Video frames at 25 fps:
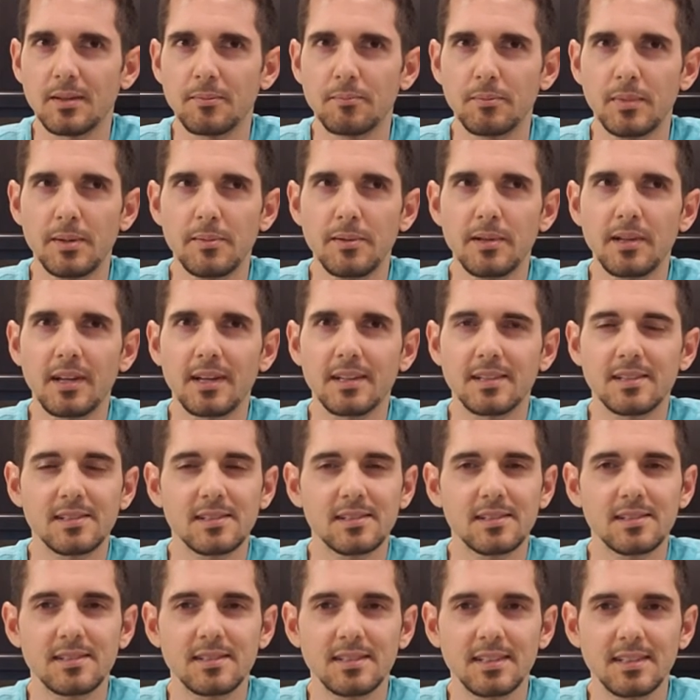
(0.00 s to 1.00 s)
maybe like
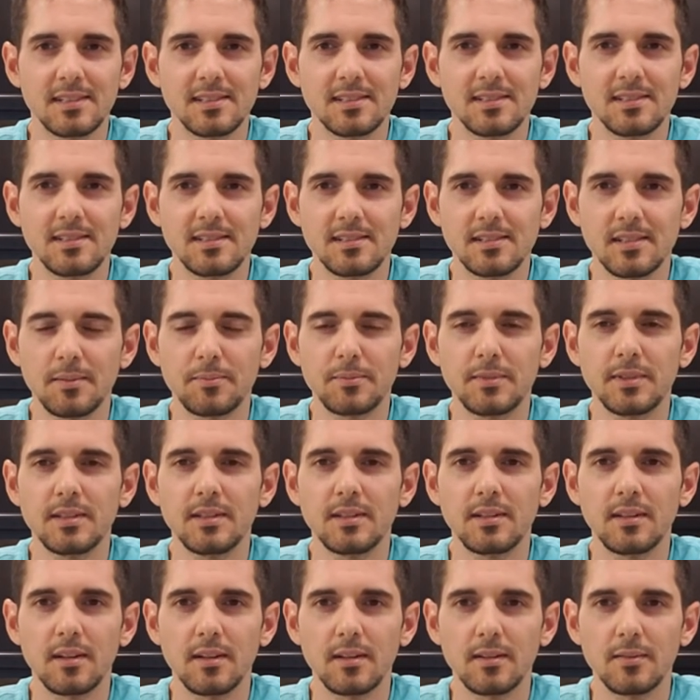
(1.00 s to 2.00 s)
60
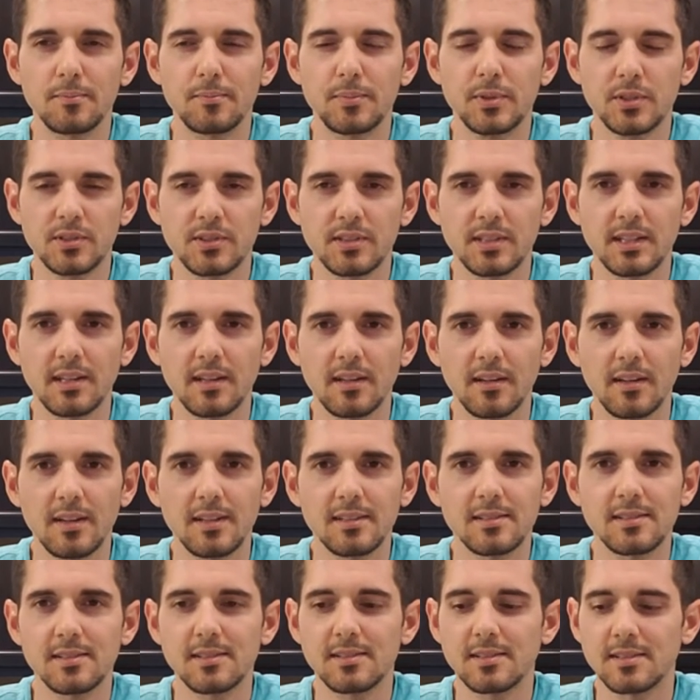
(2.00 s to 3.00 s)
something percent
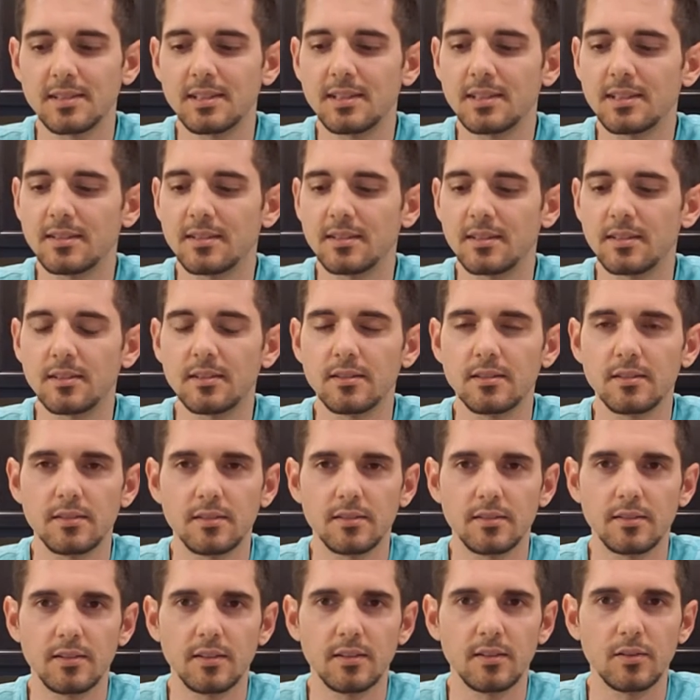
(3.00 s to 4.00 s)
less acidic
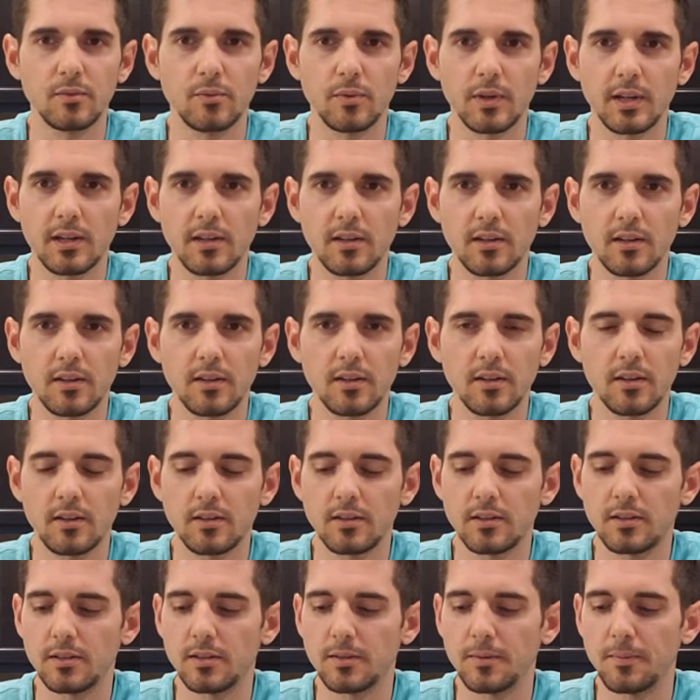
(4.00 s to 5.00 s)
than
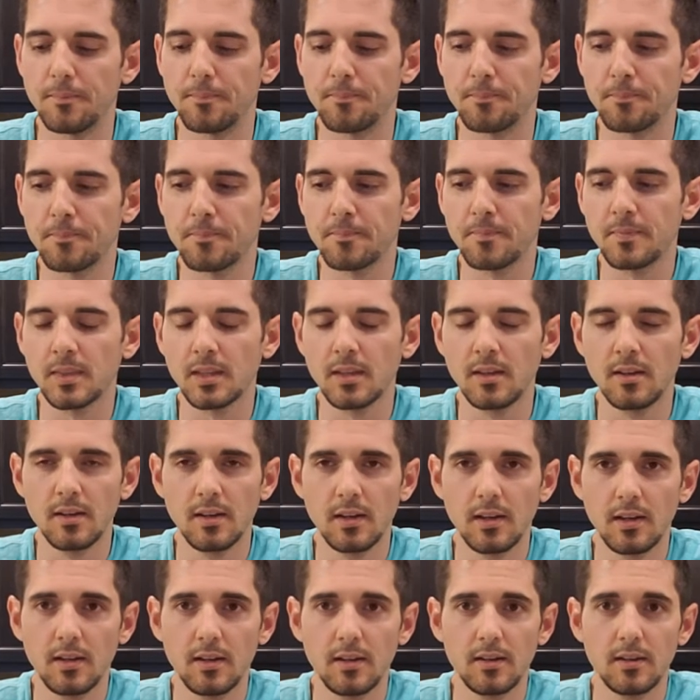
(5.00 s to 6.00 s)
regular
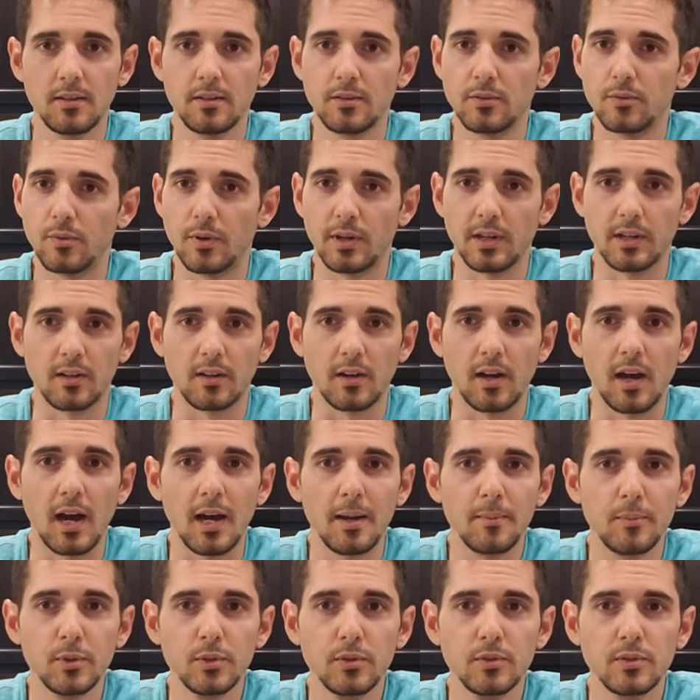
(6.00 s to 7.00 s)

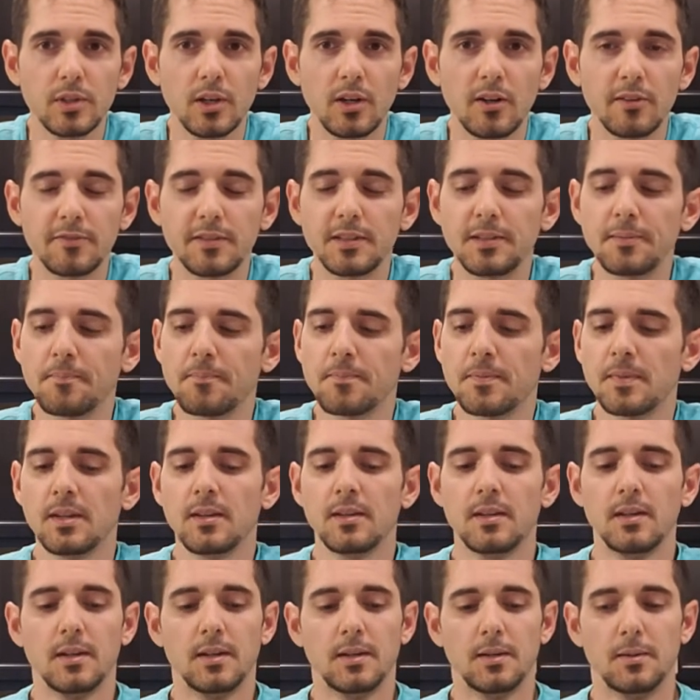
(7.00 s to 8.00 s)
hot brewed coffee.
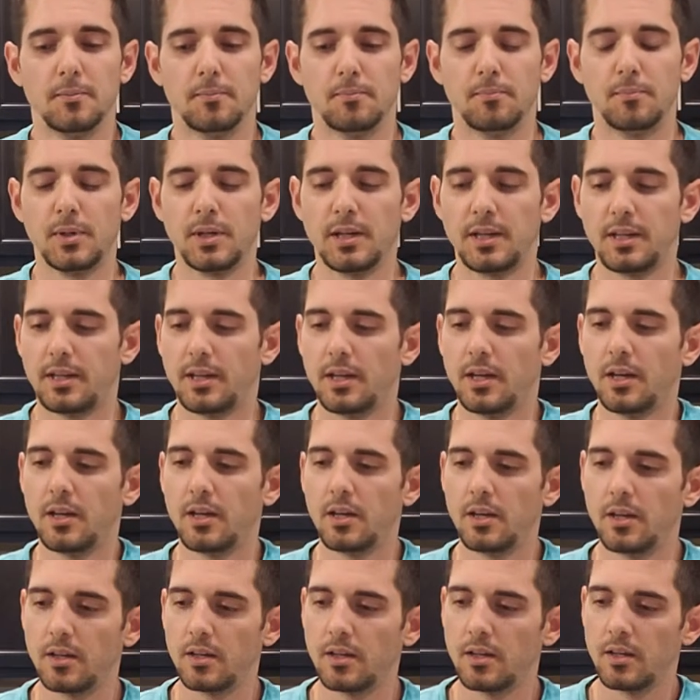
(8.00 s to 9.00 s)
But
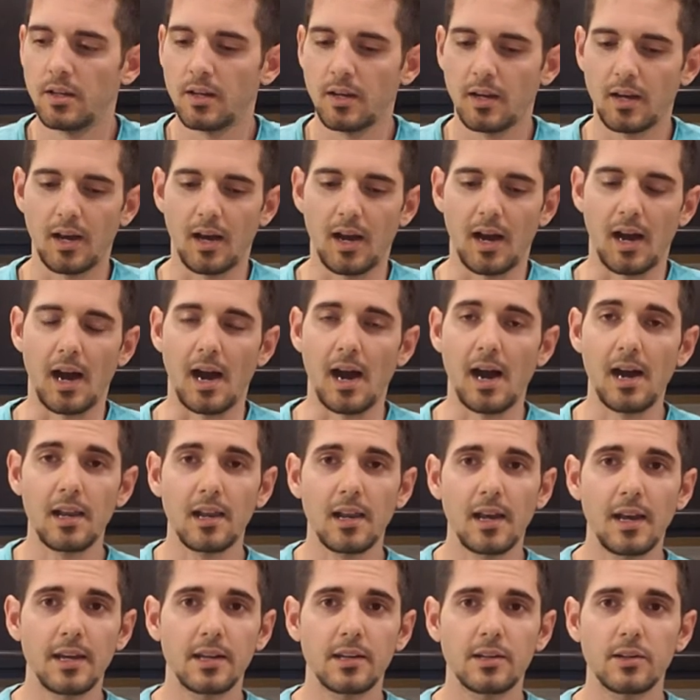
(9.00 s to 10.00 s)
I
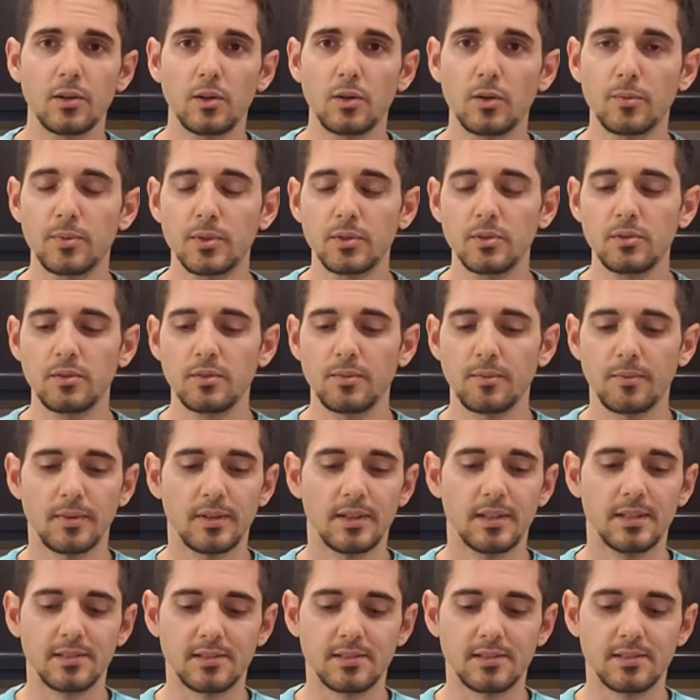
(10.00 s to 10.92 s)
like cold brew.